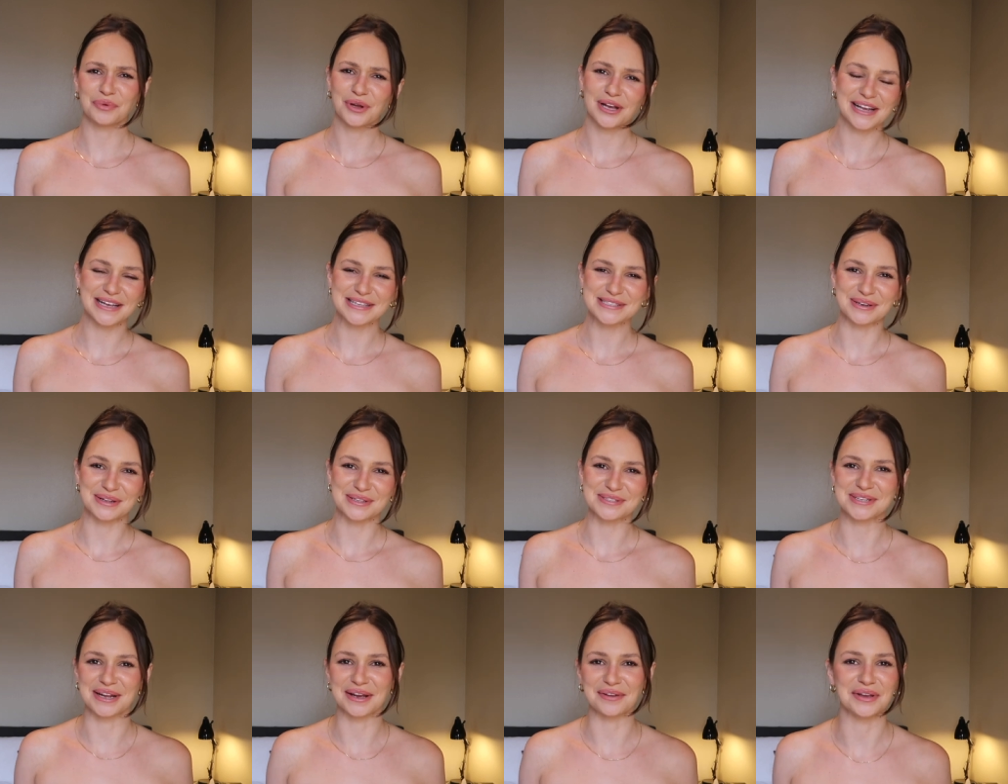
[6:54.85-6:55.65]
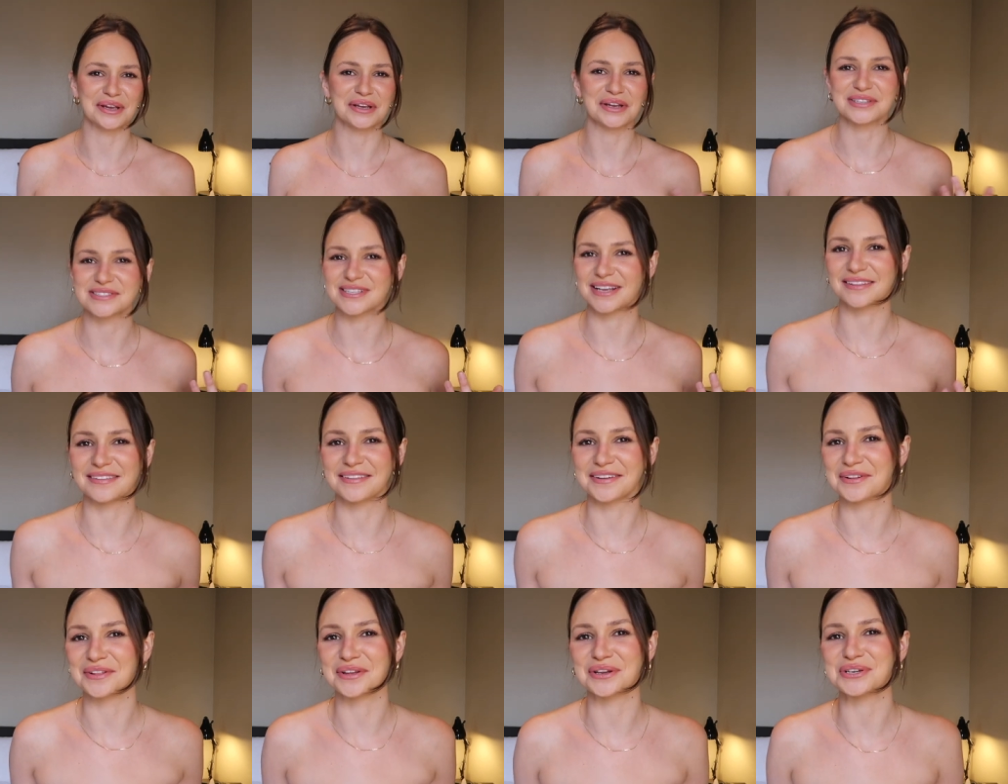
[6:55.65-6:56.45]
Well, I guess not styling, because I
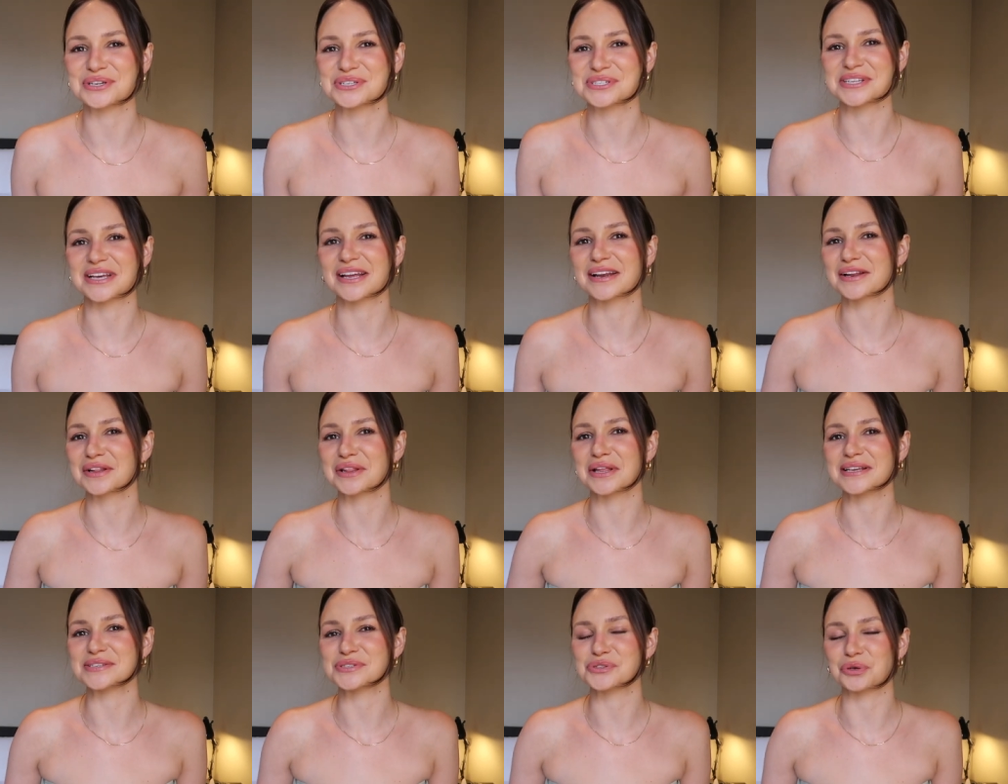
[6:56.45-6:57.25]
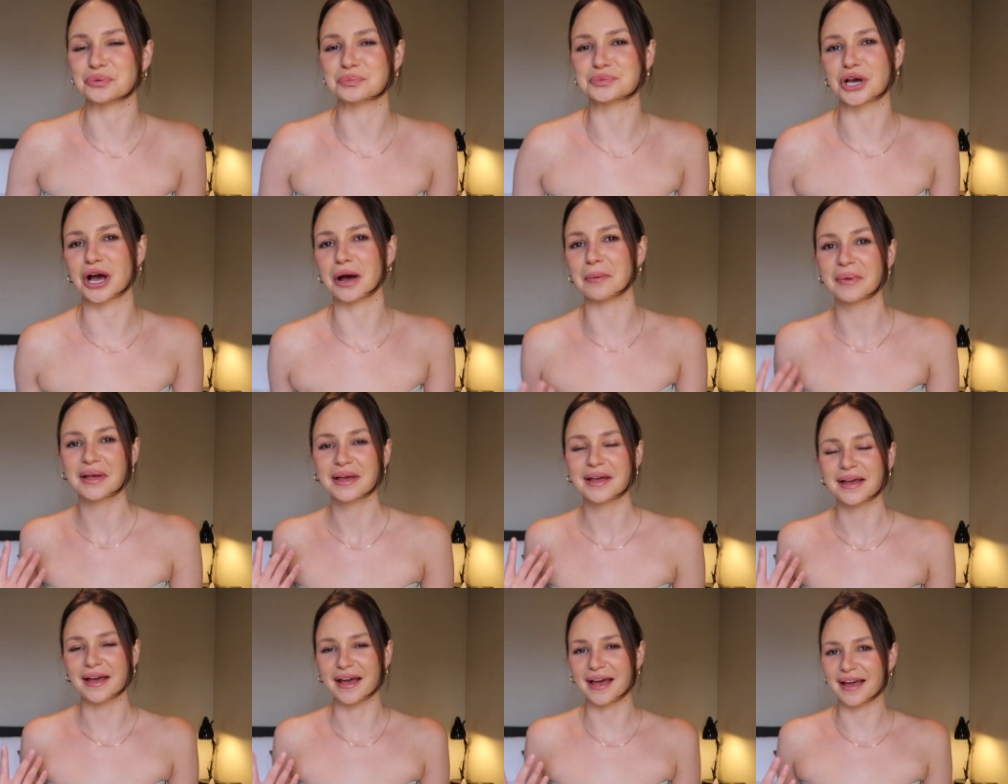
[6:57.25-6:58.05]
literally just did this tube top
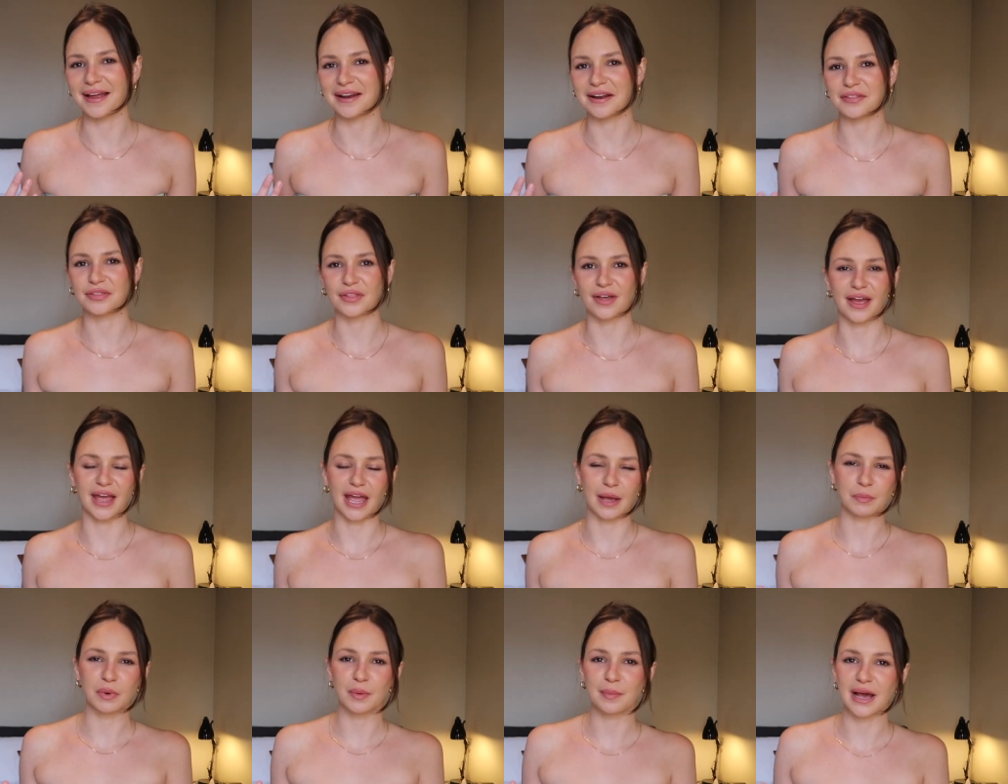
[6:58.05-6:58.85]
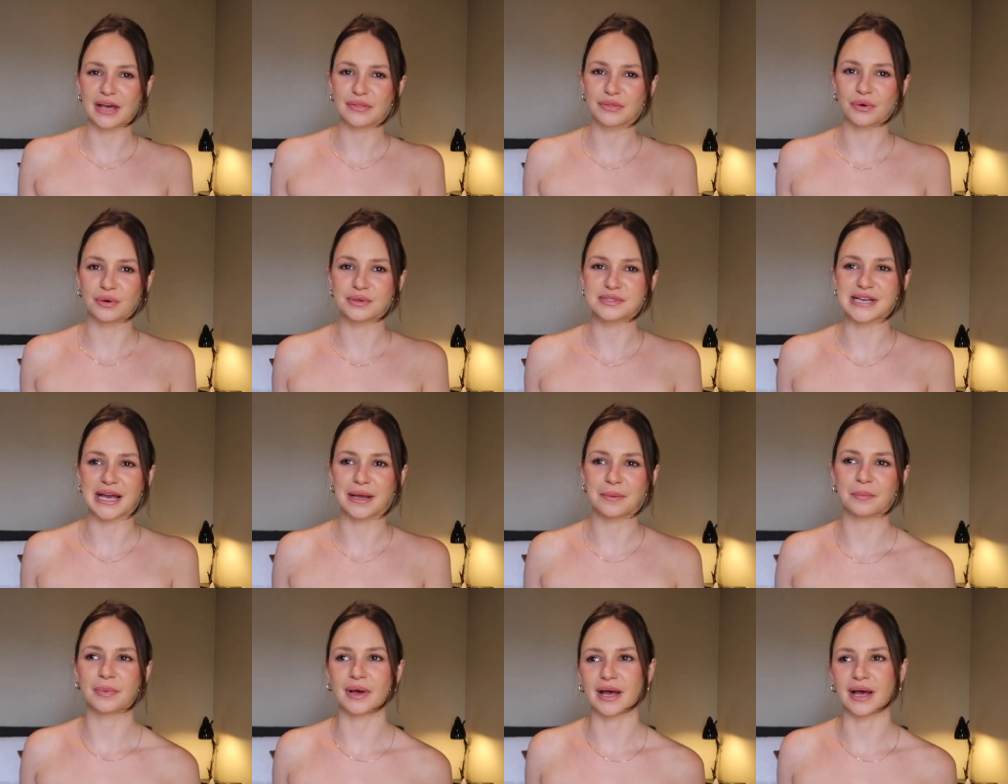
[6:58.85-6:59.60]
and the amber bag the whole time,